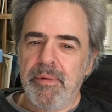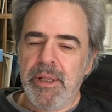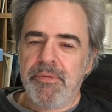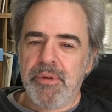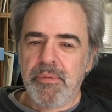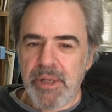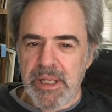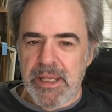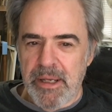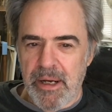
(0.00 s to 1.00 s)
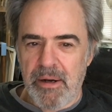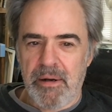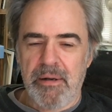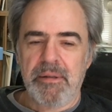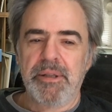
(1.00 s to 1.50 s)
if you really
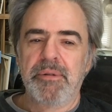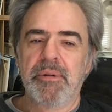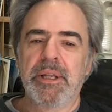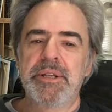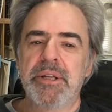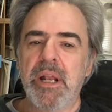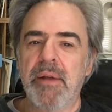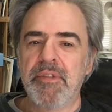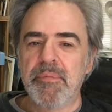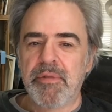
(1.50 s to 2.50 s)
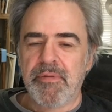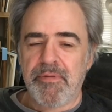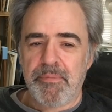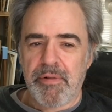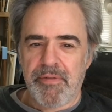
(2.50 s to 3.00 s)
care, you really should have them
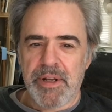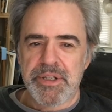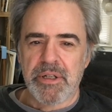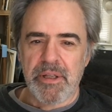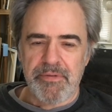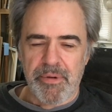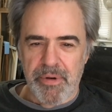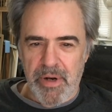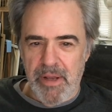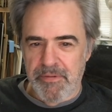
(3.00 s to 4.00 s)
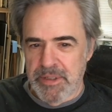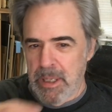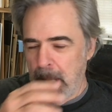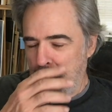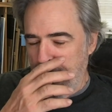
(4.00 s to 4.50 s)
professionally photographed.
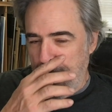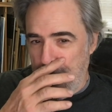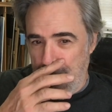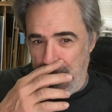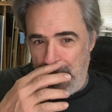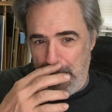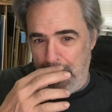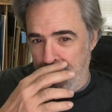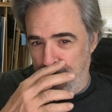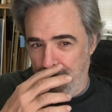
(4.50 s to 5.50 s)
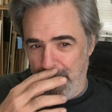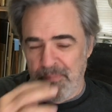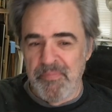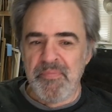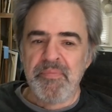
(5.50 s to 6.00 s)
But
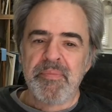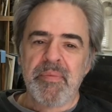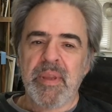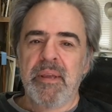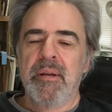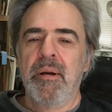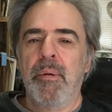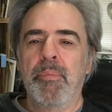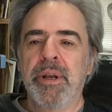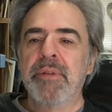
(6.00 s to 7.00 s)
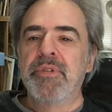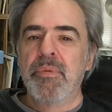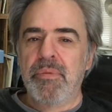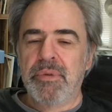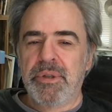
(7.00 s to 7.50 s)
if
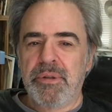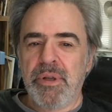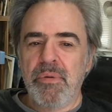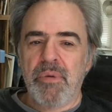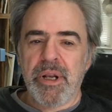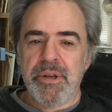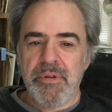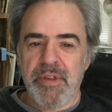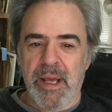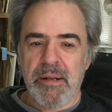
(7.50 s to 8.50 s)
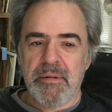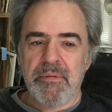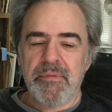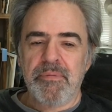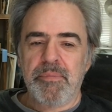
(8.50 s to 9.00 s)
you don't want to do that
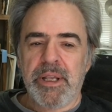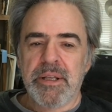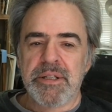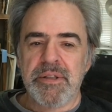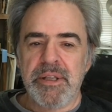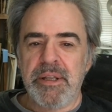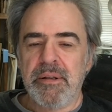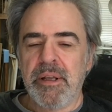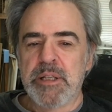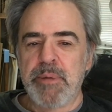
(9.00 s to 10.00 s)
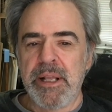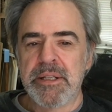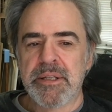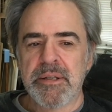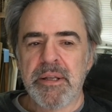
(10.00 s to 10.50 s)
because of the
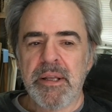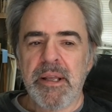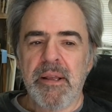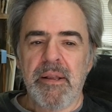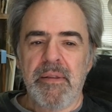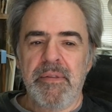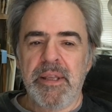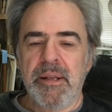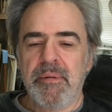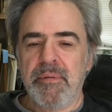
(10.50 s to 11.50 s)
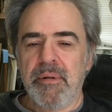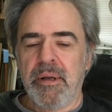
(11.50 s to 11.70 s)
expense, then